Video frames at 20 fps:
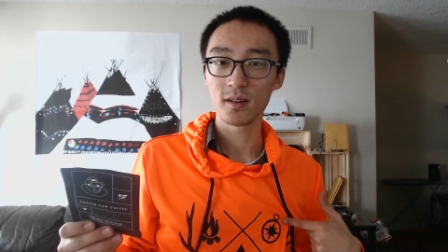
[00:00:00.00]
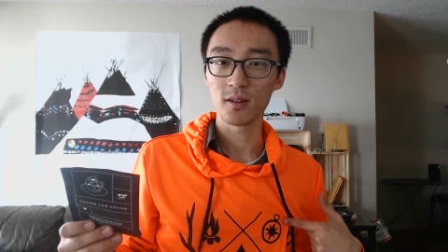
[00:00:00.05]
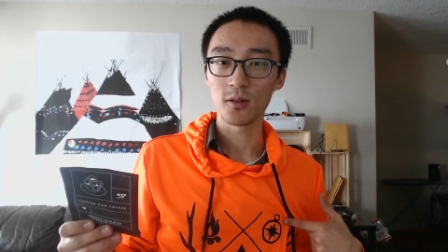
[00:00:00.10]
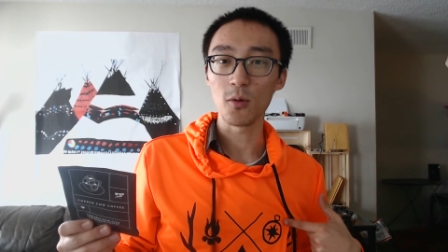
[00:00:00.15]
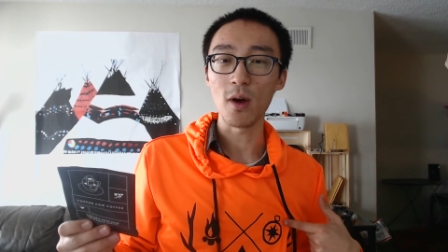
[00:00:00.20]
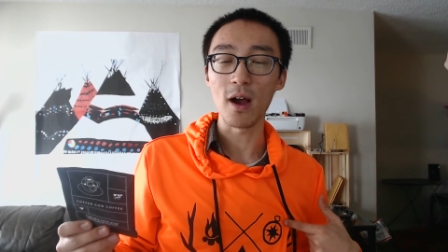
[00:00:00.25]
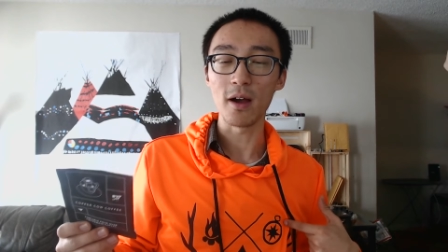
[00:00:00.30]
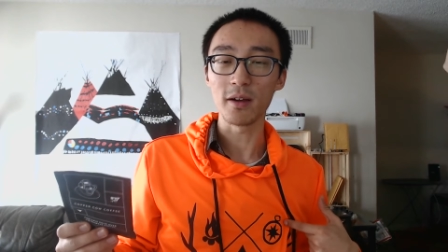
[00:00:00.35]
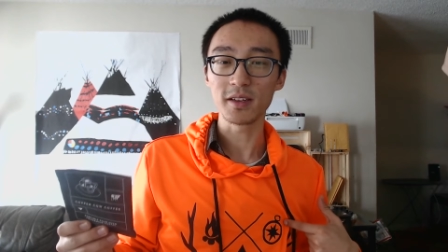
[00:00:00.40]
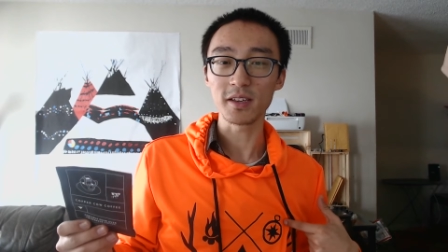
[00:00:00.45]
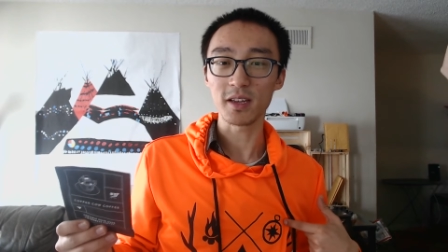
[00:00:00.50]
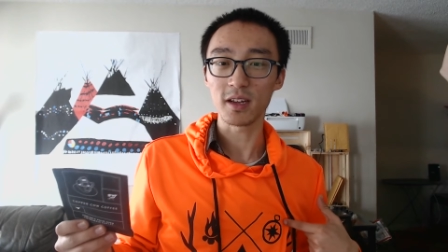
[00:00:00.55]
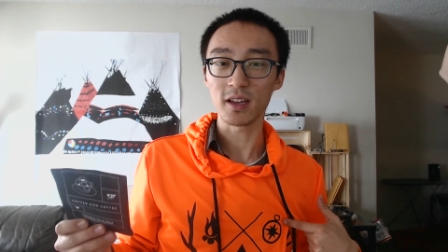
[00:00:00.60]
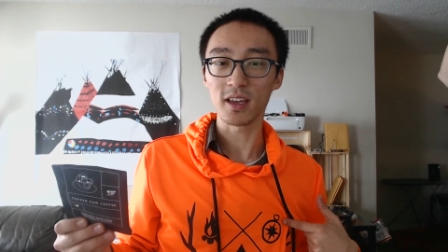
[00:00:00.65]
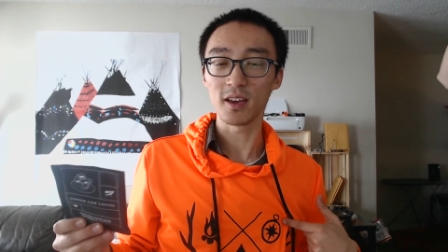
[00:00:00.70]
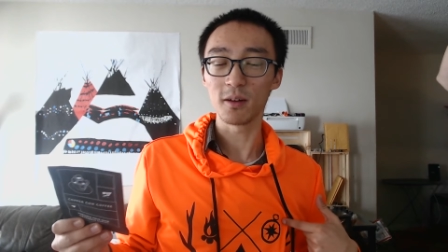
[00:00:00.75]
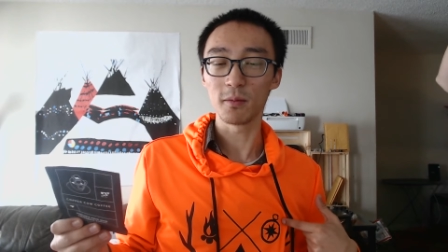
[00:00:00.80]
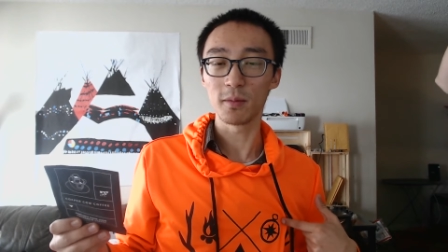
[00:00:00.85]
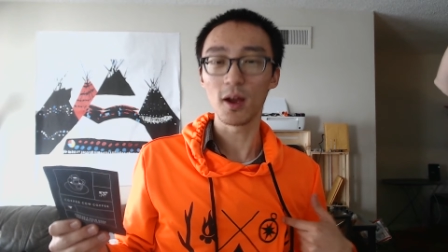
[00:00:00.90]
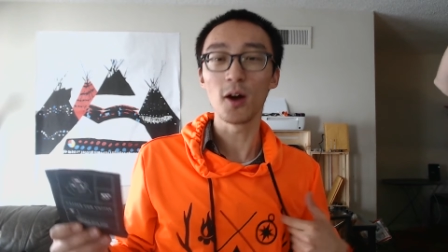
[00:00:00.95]
wow, he's going to
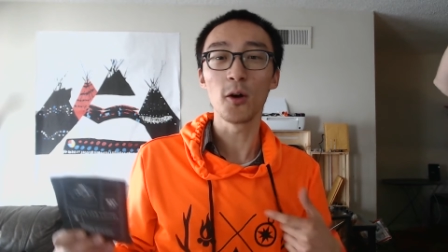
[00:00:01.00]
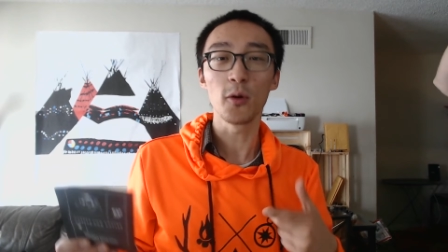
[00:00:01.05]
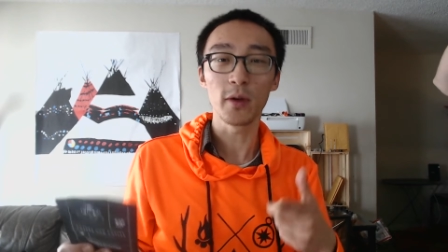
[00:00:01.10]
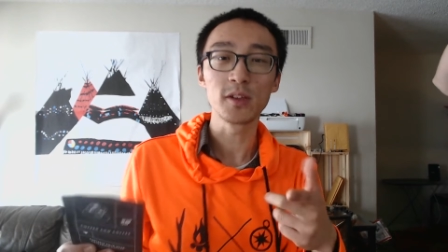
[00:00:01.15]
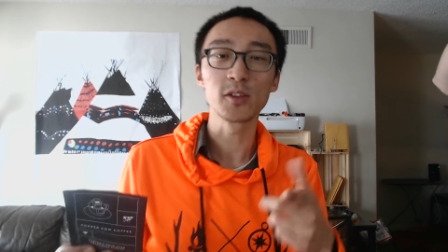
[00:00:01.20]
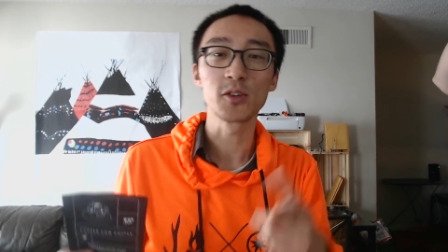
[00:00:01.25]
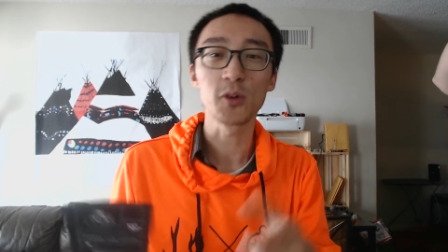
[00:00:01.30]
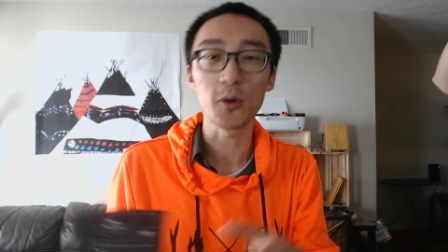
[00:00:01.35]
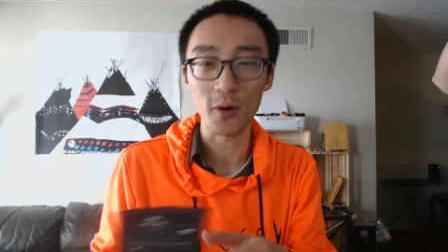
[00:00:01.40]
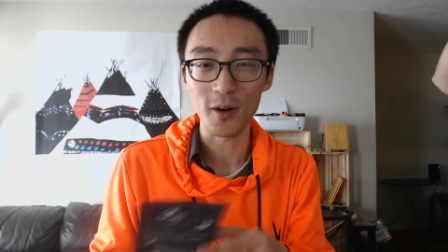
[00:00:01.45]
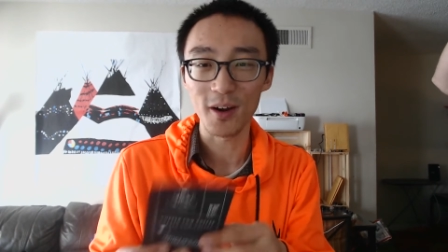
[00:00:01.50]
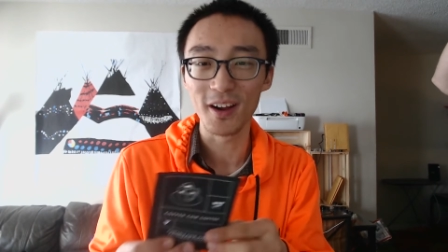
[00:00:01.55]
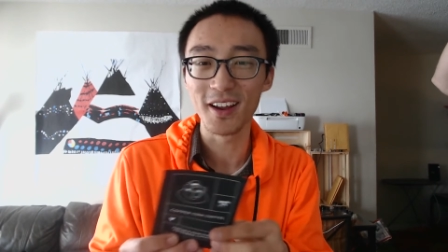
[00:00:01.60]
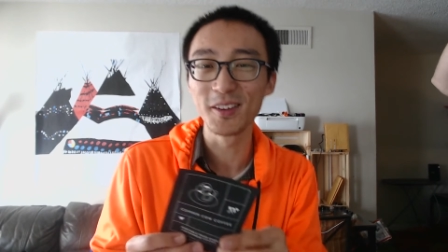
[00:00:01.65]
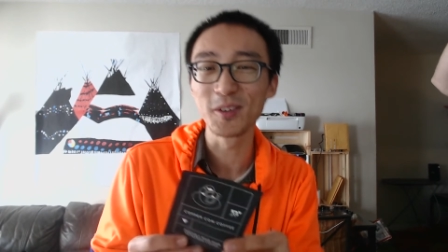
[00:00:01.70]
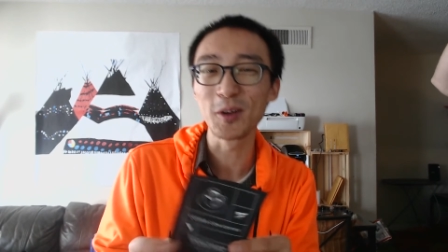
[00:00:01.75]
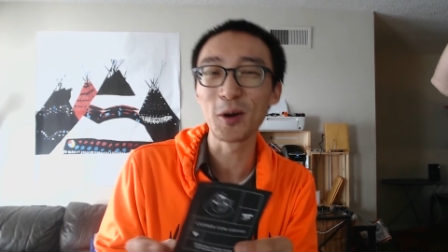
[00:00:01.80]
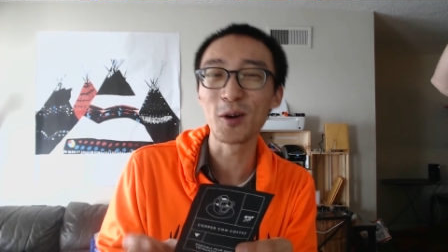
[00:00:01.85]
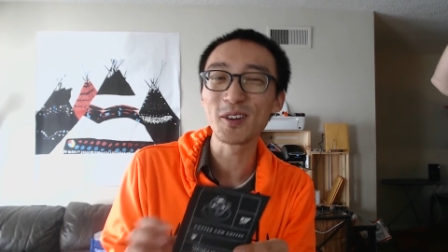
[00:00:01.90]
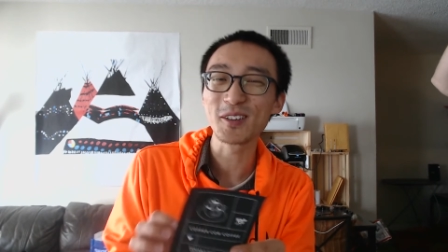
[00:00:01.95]
kill me. Oh, Endure
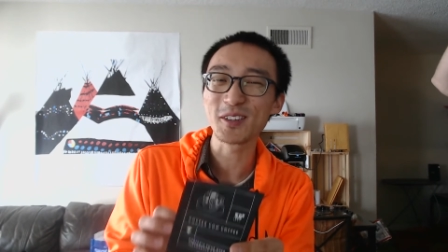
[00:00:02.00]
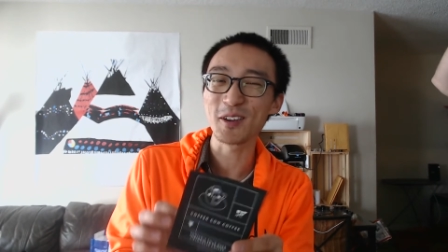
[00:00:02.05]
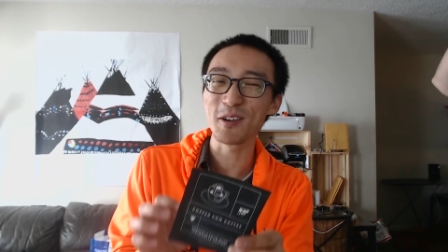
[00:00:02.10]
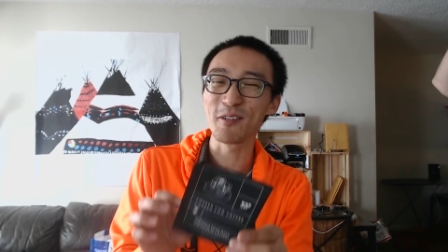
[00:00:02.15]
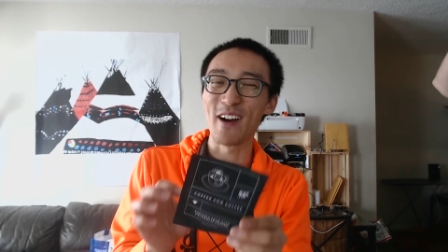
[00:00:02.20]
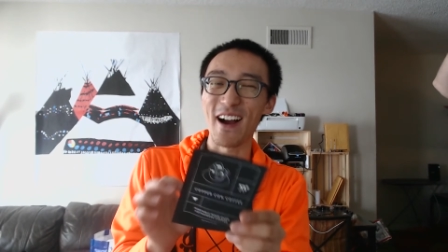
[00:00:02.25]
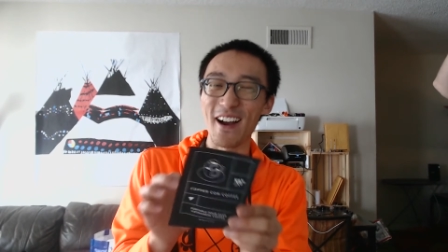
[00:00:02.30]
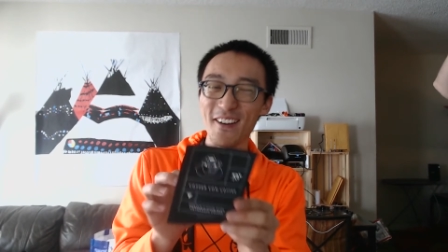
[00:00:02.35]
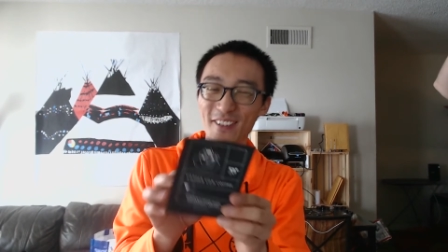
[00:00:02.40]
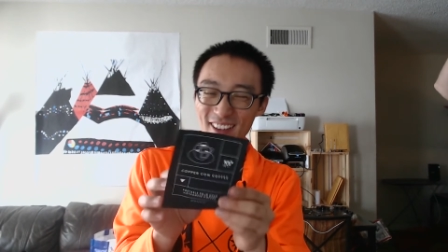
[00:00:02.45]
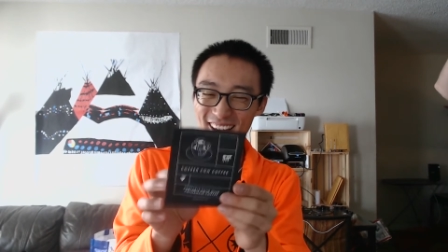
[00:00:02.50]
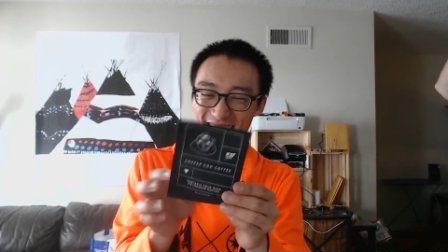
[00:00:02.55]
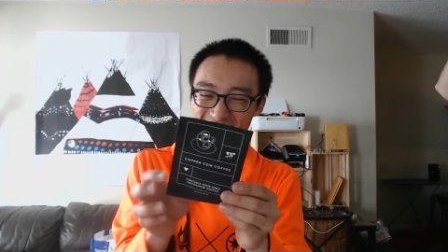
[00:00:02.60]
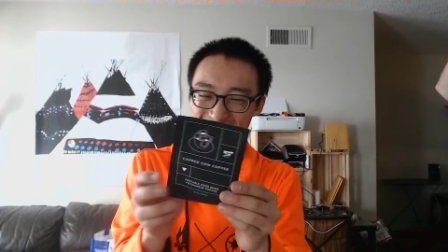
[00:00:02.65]
Survival.